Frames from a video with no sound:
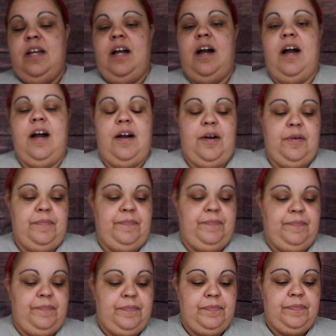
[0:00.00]

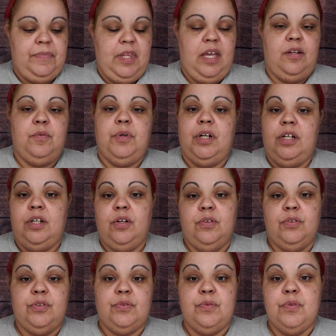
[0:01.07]
And we're gonna
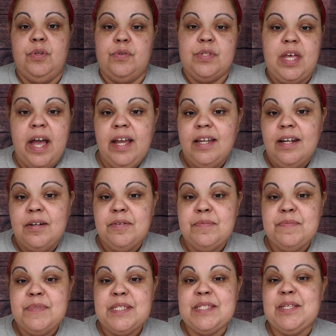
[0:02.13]
go through those
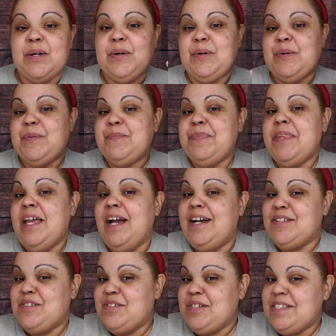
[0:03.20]
items. So
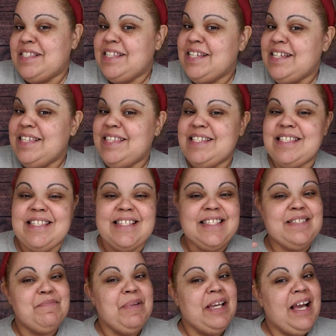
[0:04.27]
as you can see, this
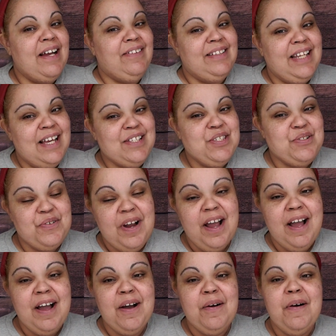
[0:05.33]
is me al
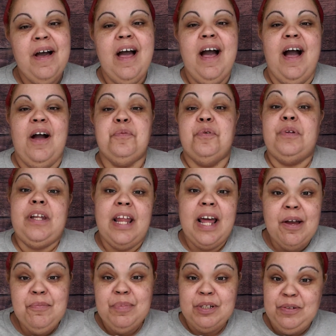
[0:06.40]
natural. I will
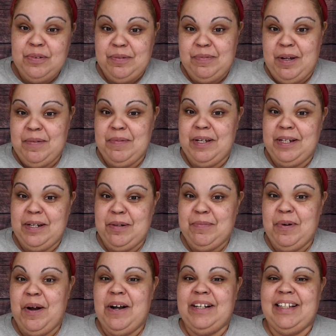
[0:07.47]
not be doing my makeup
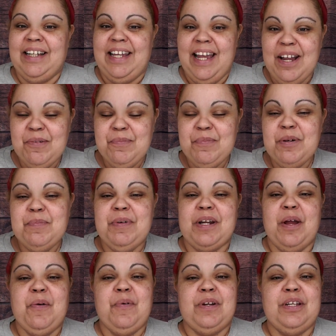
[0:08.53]
on camera, but I
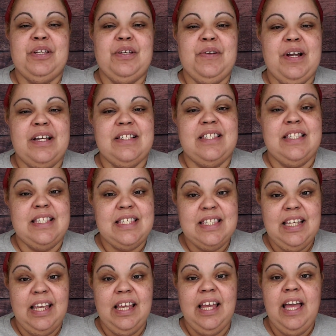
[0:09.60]
wanted you guys to
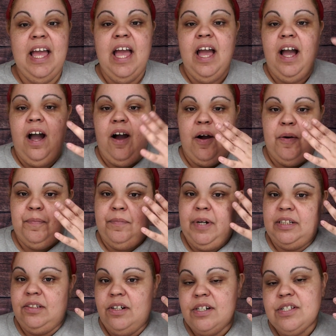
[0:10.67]
see my
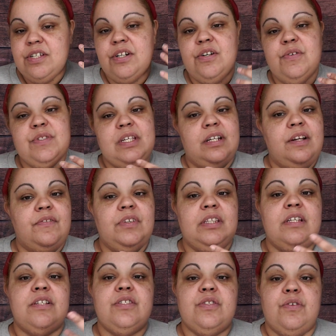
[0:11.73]
dark circles and
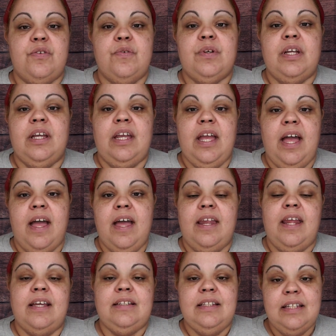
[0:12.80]
everything, so you can get an
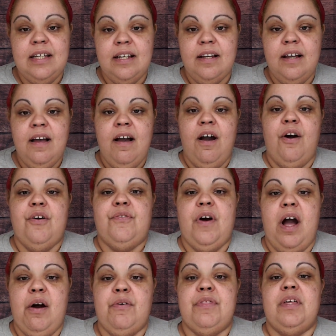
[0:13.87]
idea of
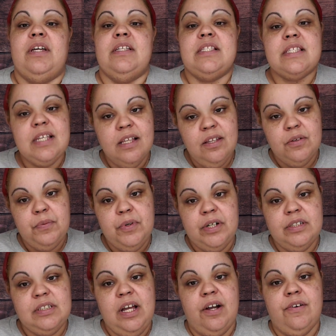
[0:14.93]
how the concealer
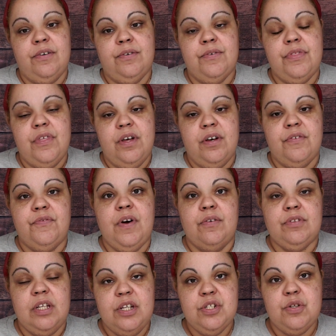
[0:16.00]
worked, how the
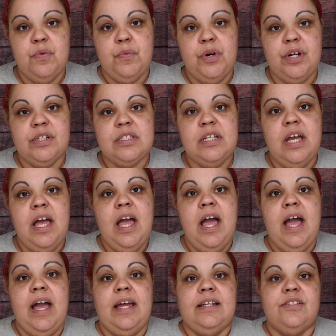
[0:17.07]
foundation worked,
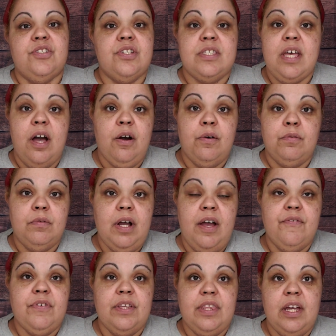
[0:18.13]
and just how
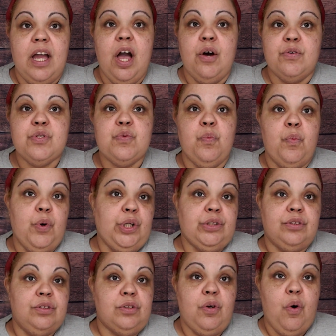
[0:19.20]
everything else
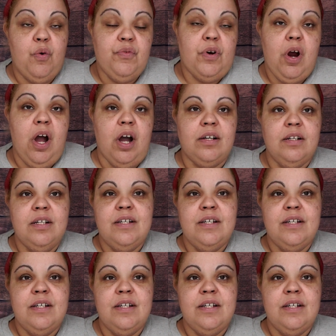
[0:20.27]
worked overall.